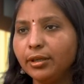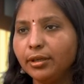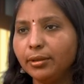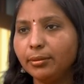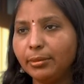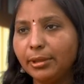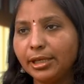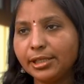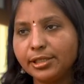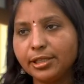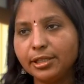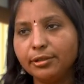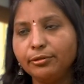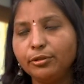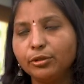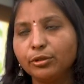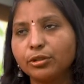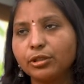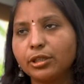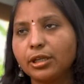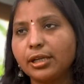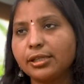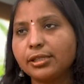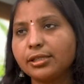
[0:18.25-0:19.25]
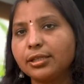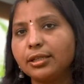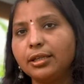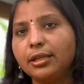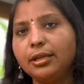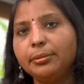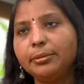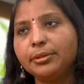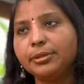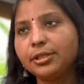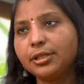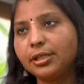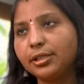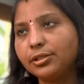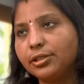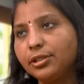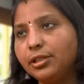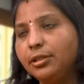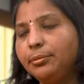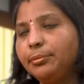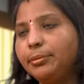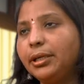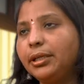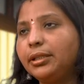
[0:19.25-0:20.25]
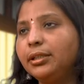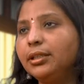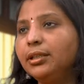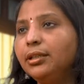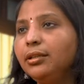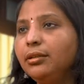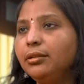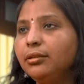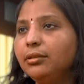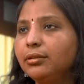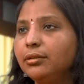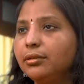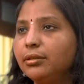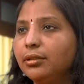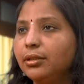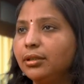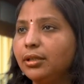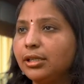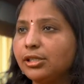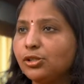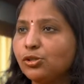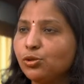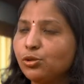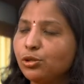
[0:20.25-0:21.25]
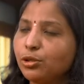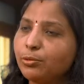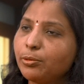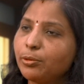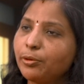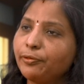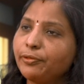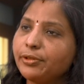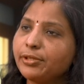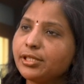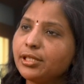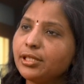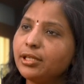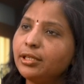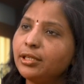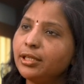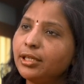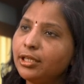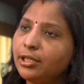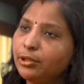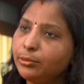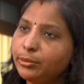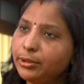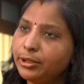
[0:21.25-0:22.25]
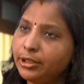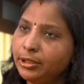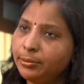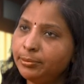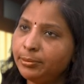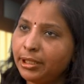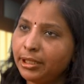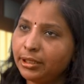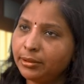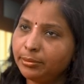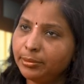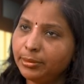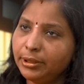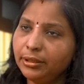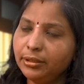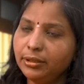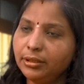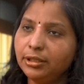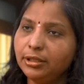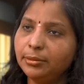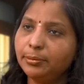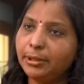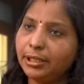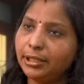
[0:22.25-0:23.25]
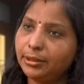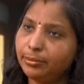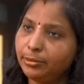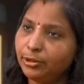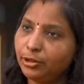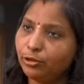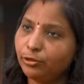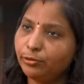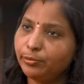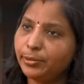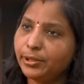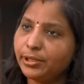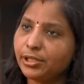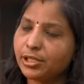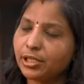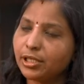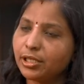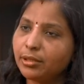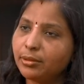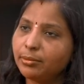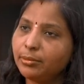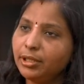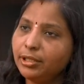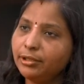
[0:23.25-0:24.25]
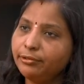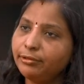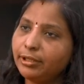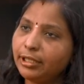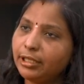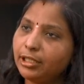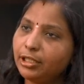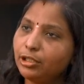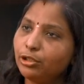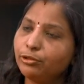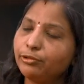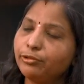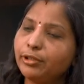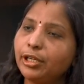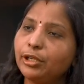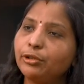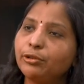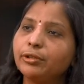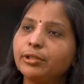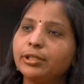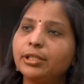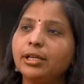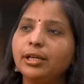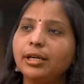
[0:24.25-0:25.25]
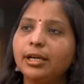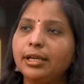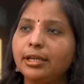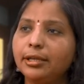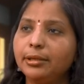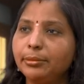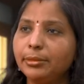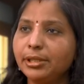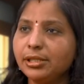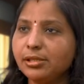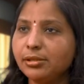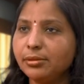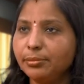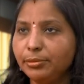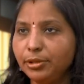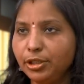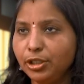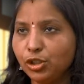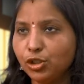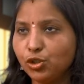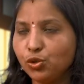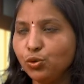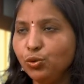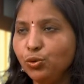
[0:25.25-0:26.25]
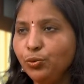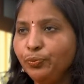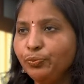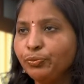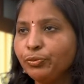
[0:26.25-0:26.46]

Myself, Dr. Rajkala Panchakshari Patil, Associate Professor and Head of the Department of Panchakarma, Faculty of Ayurveda, IMS, BHU.